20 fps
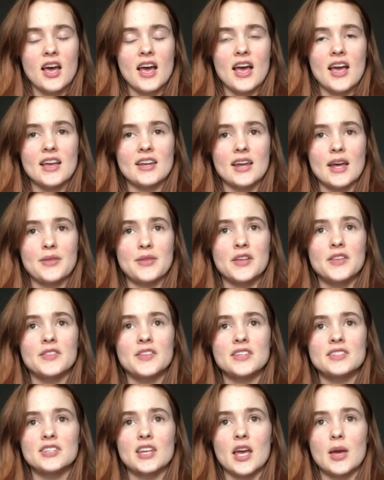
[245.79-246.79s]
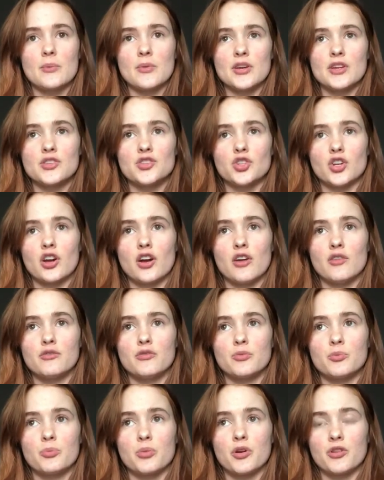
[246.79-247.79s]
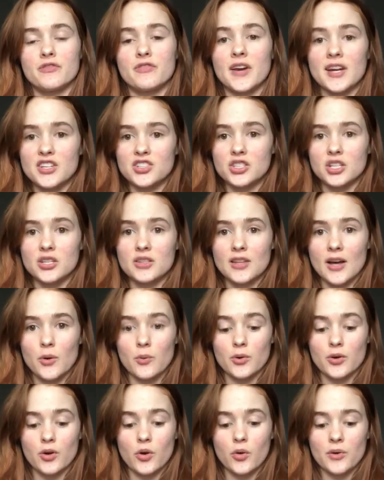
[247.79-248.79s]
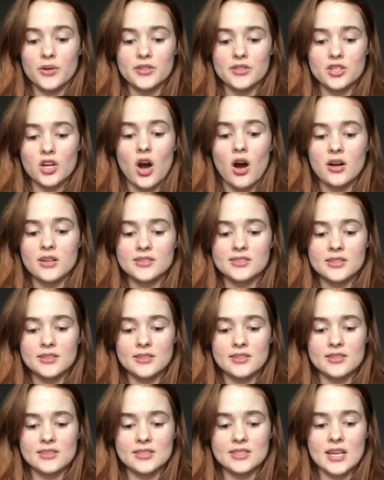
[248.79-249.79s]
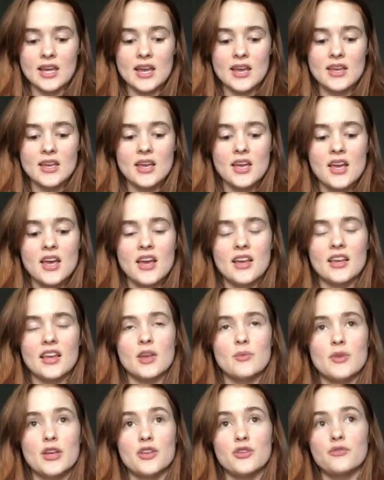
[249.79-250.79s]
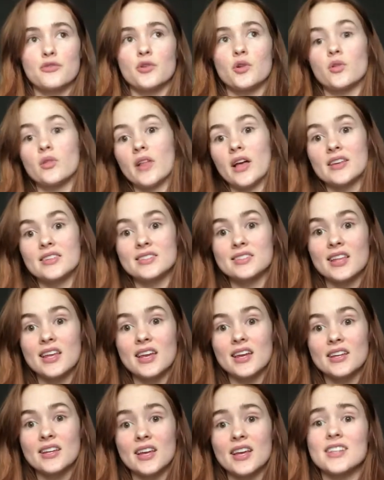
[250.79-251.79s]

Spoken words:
And I think this image of perfection that we're always constantly seeing can make you feel less than,